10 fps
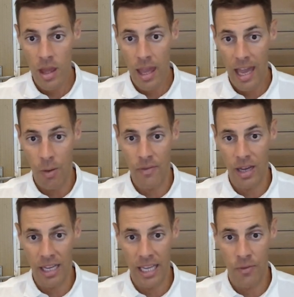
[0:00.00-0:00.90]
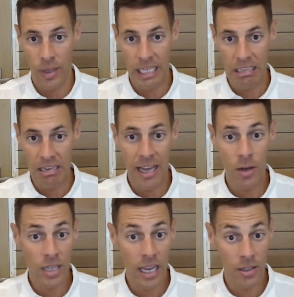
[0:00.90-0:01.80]
However, if we can
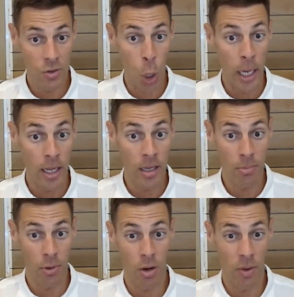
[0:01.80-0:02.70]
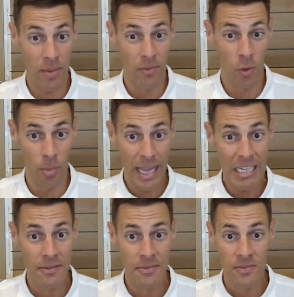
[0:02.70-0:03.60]
nail down a training program format,